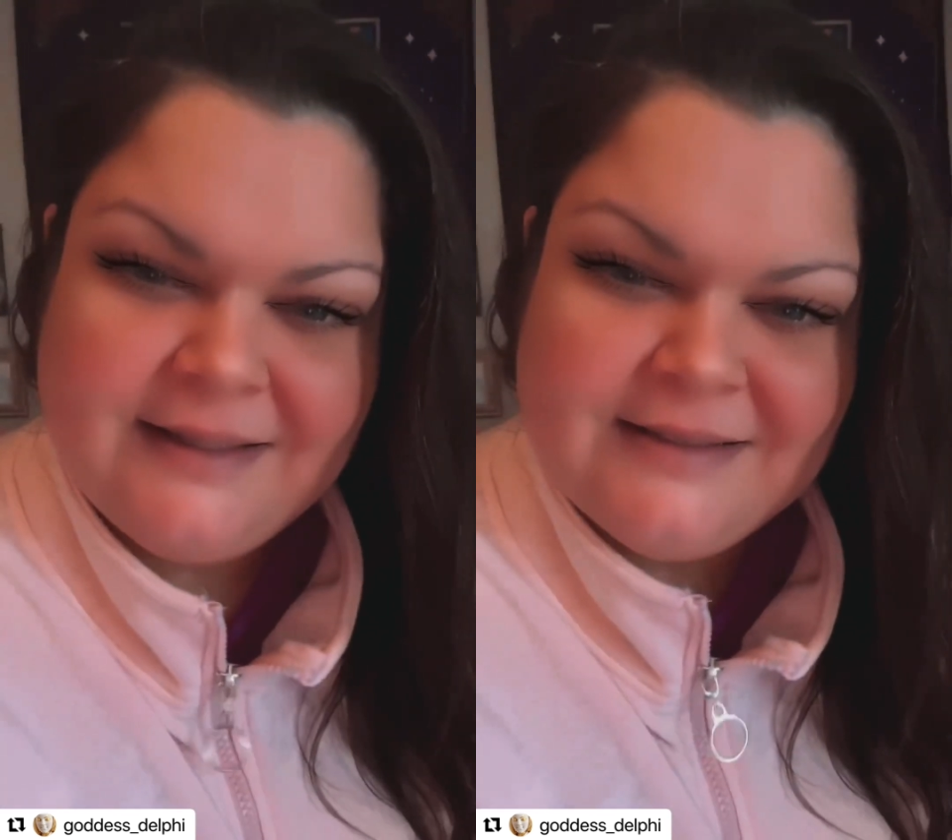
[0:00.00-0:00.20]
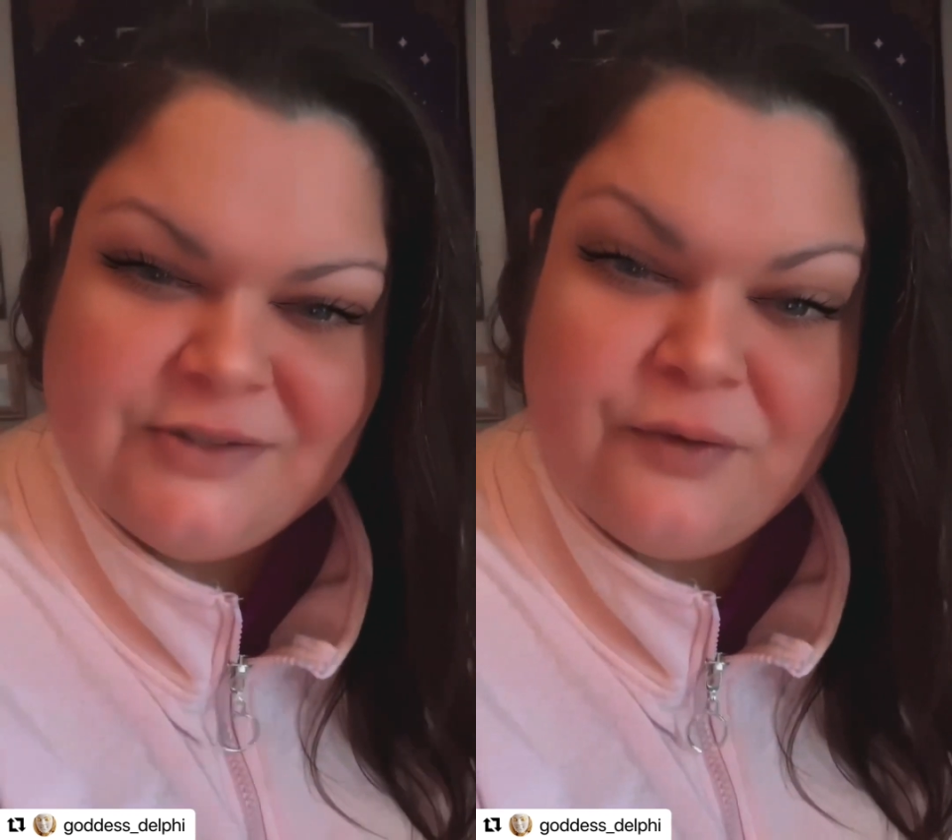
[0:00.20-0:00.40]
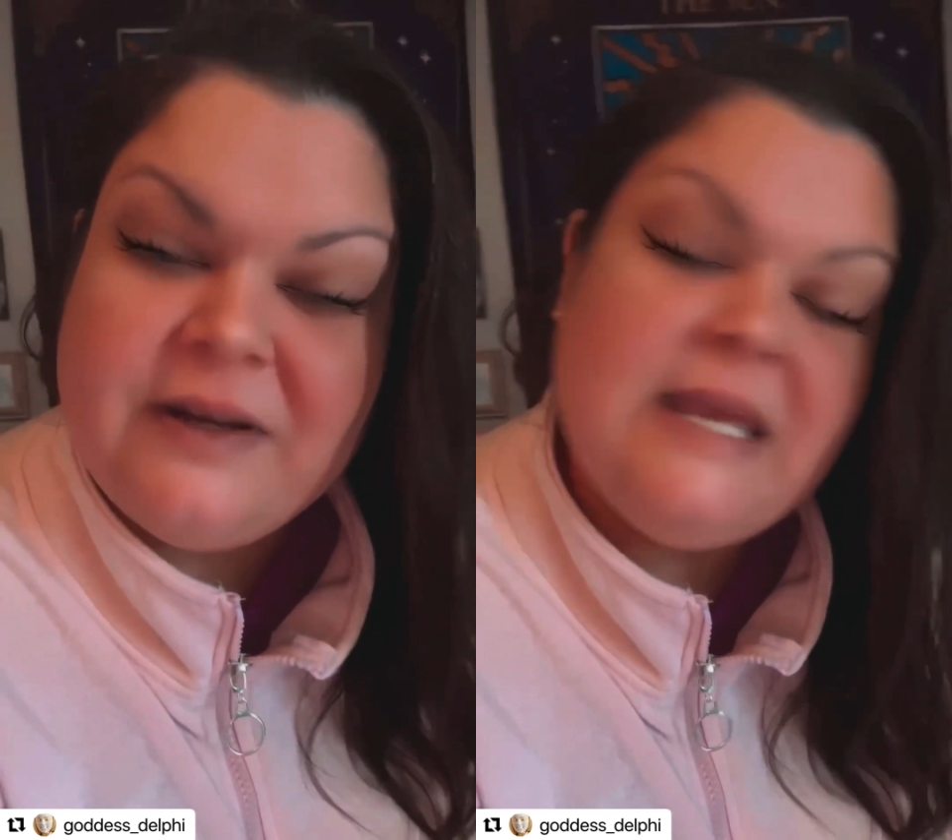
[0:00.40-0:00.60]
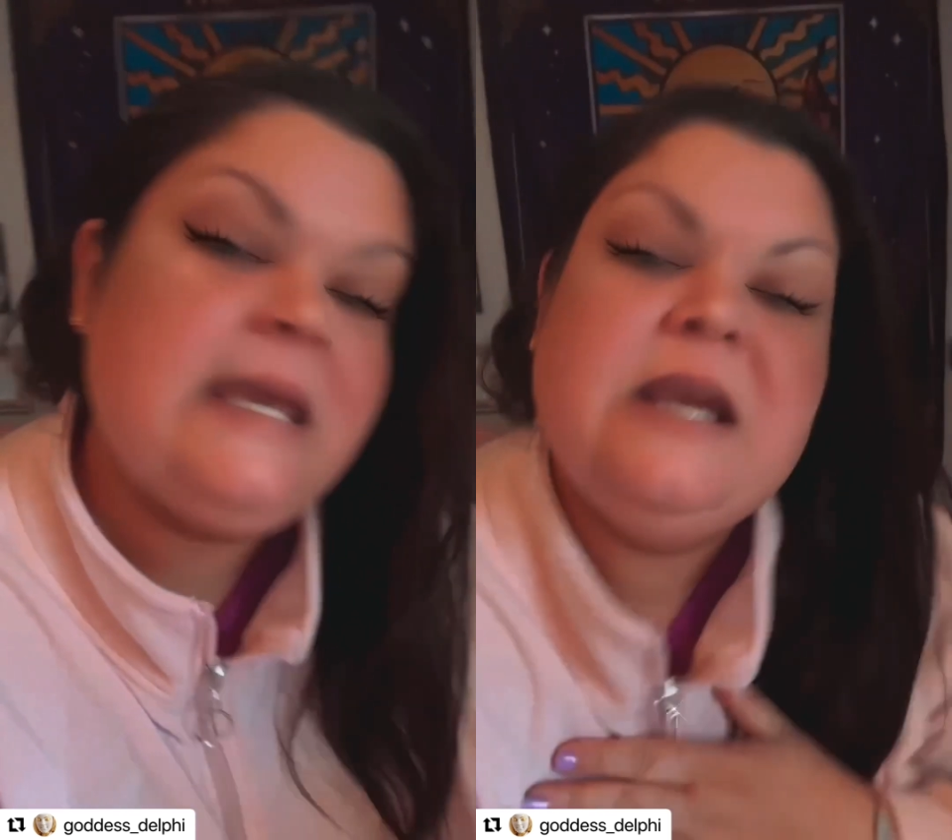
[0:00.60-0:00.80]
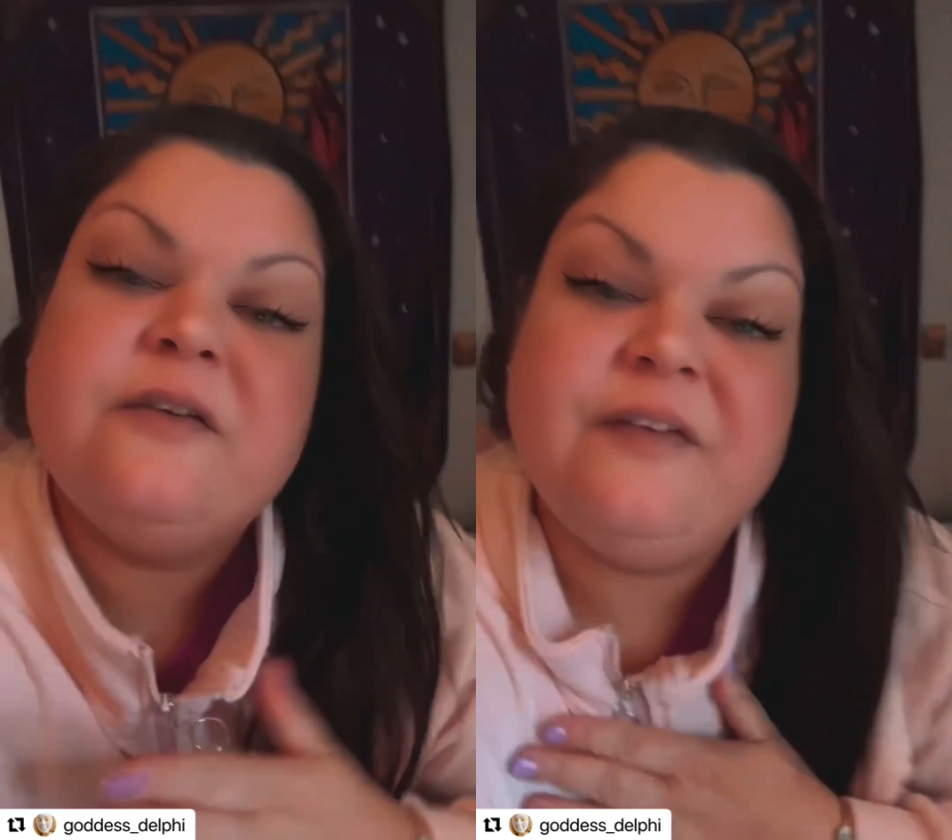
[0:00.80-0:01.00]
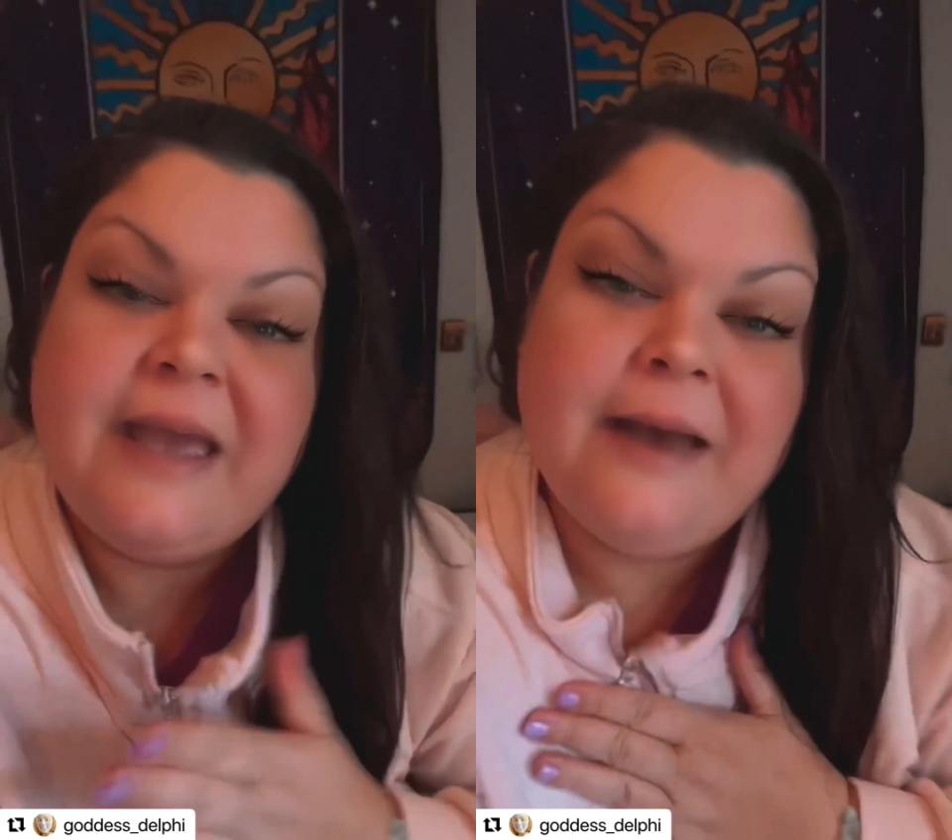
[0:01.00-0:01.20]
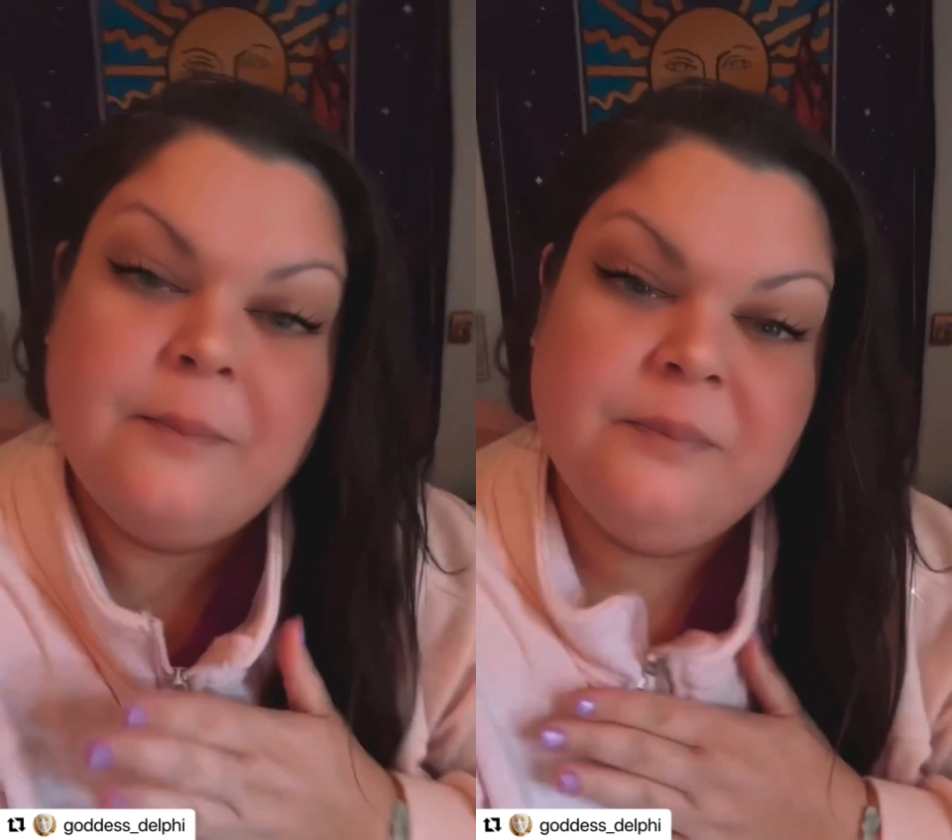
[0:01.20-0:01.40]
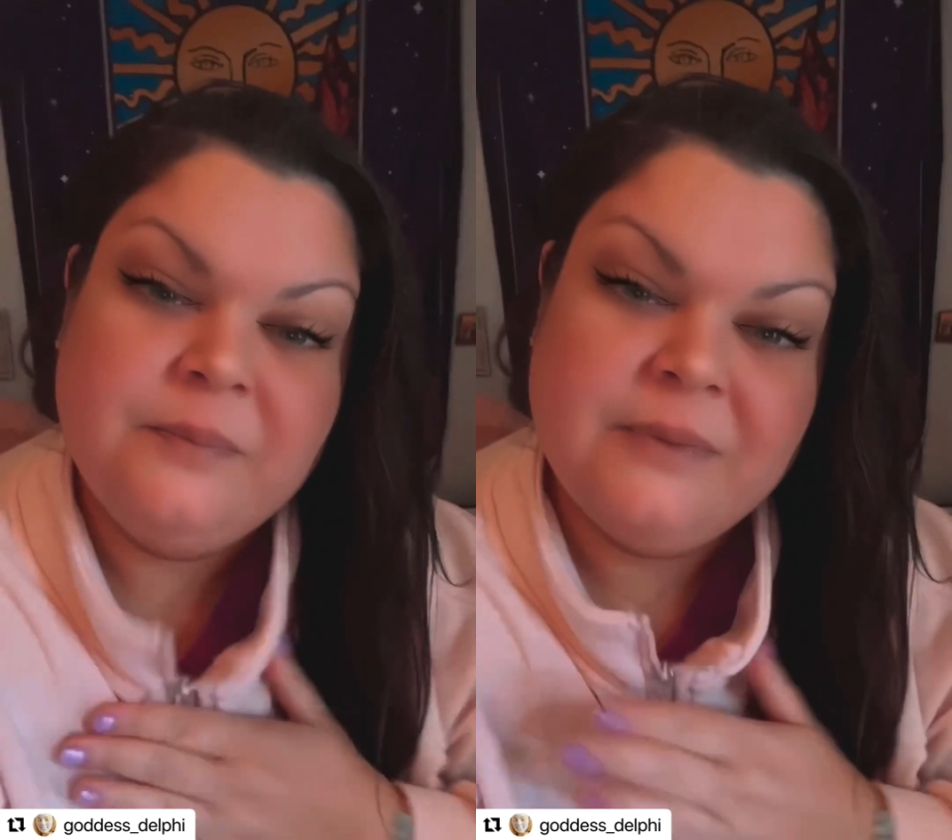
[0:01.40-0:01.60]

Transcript: It's already here, fam.